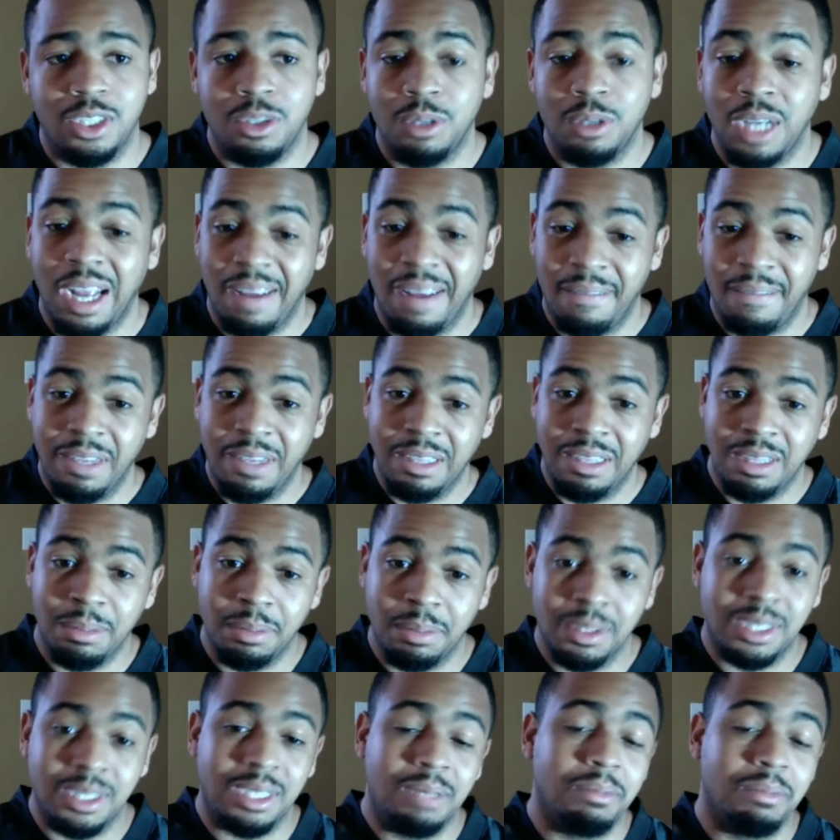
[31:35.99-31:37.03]
You got
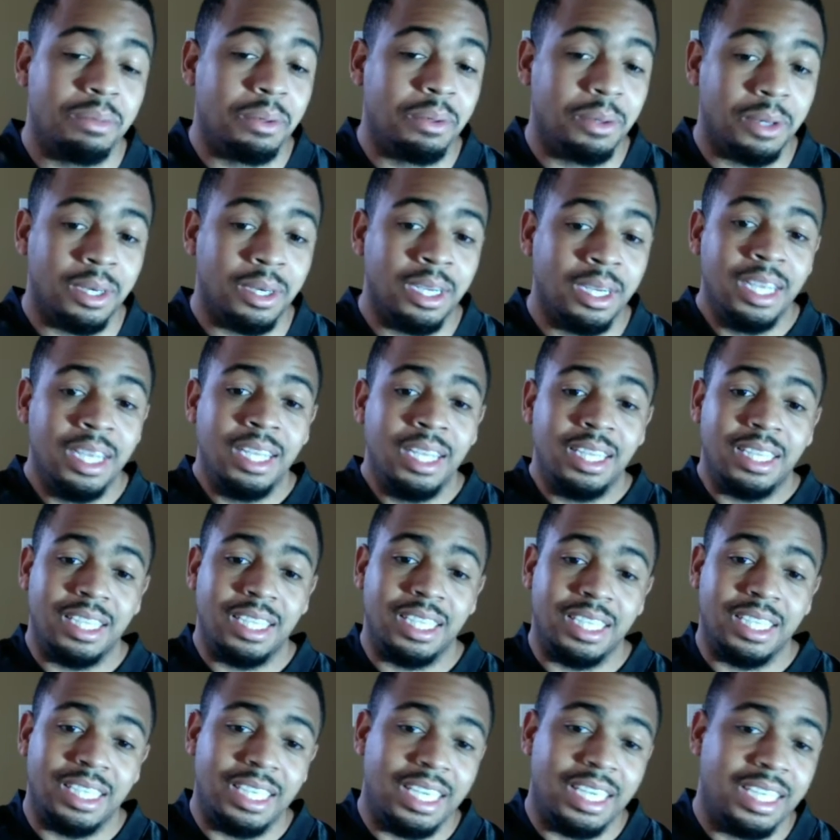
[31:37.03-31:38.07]
50% more than the
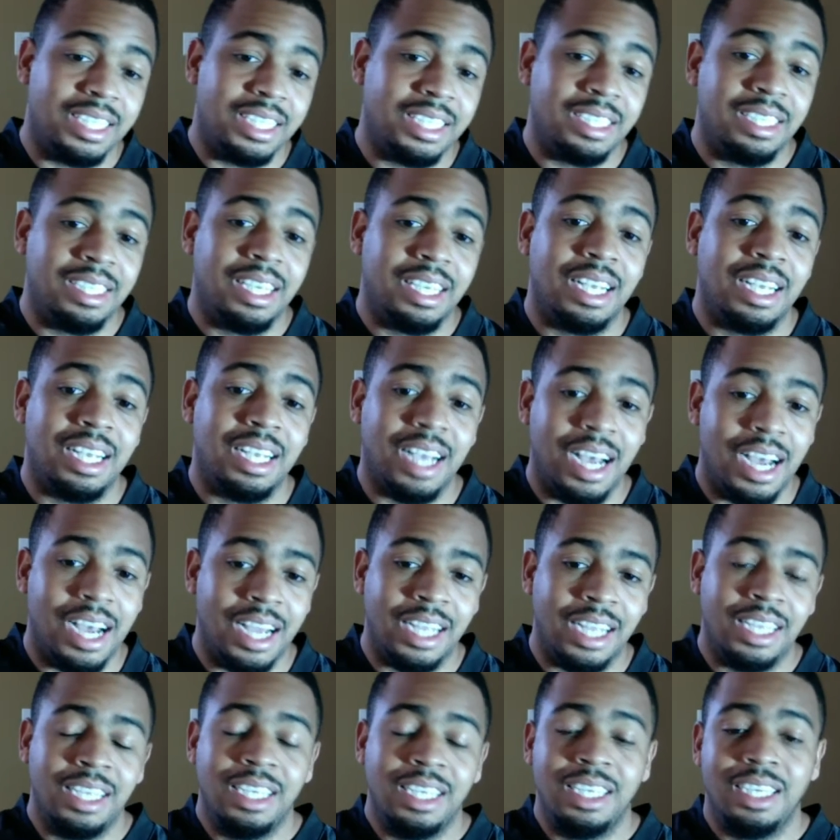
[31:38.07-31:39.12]
next
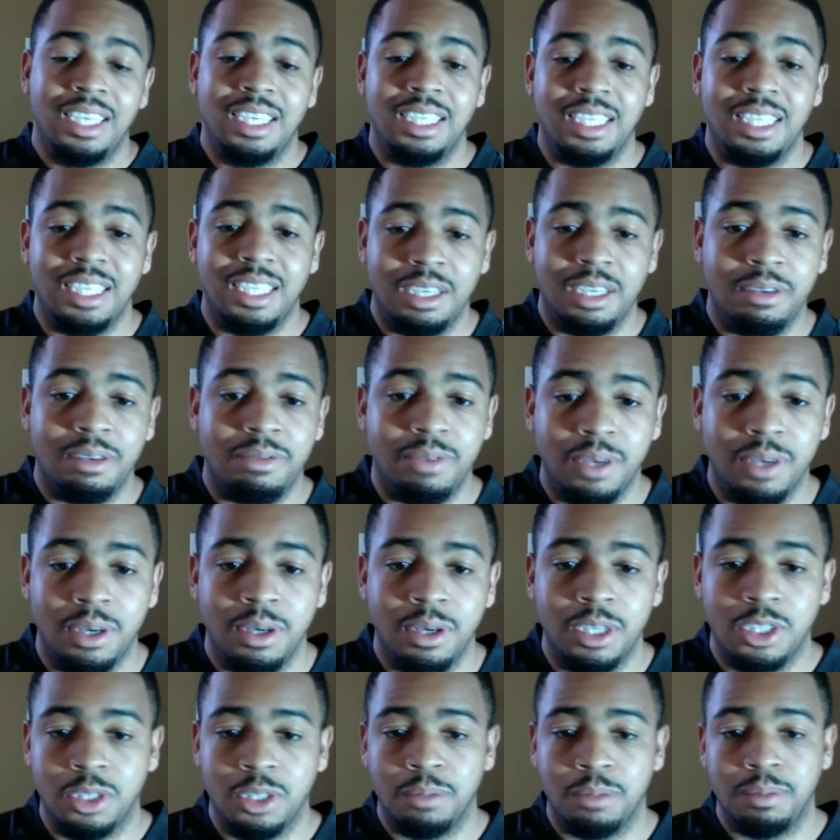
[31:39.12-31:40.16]
guy in the NFL
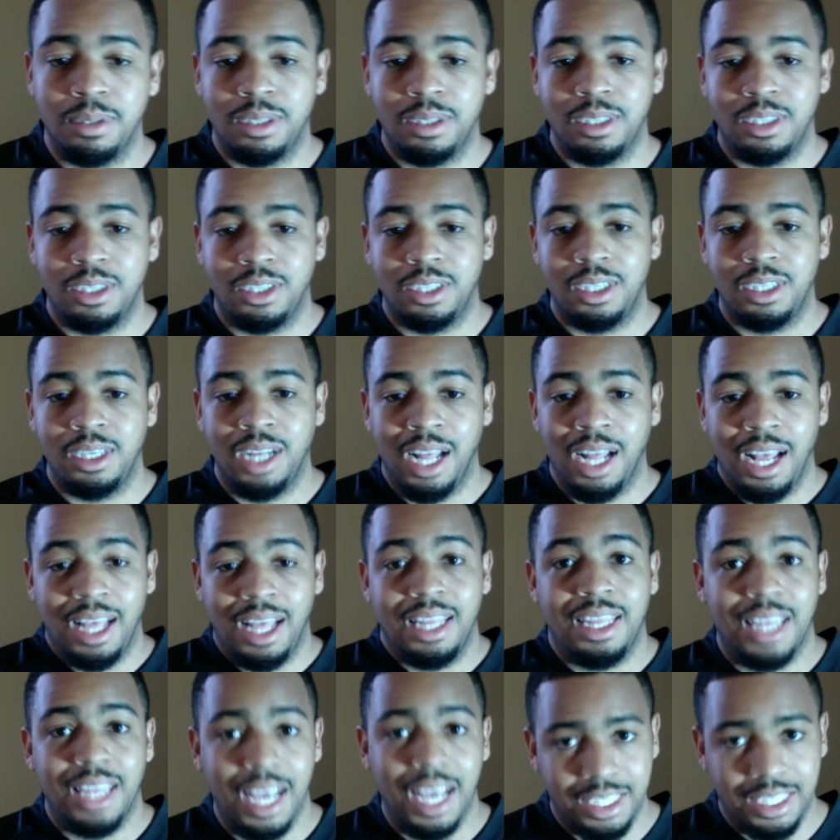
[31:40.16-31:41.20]
at your position.
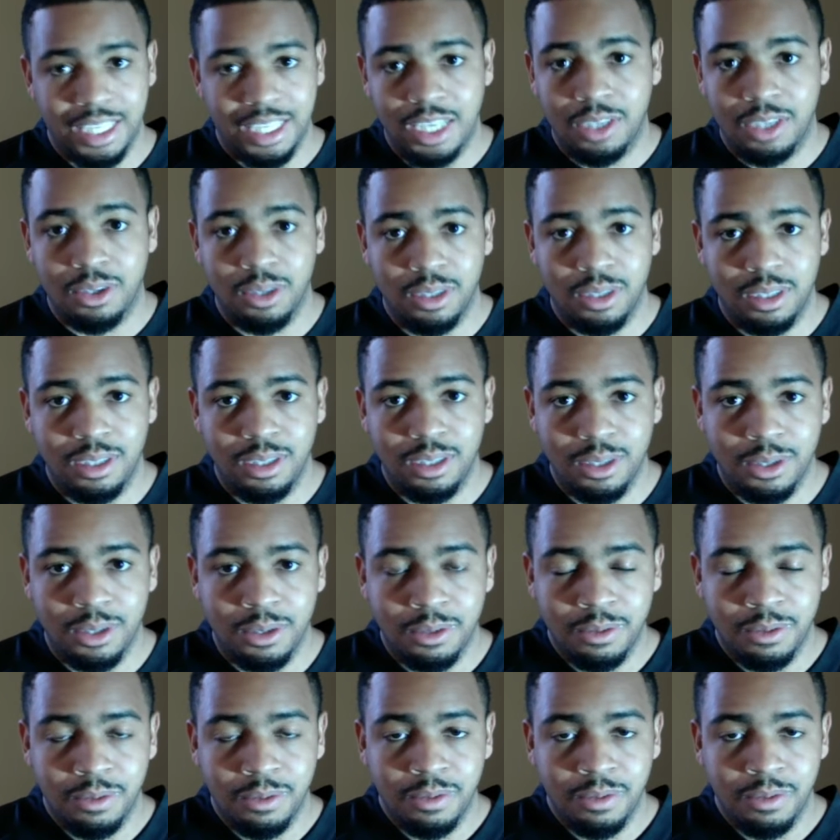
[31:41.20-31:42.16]
That's a good deal.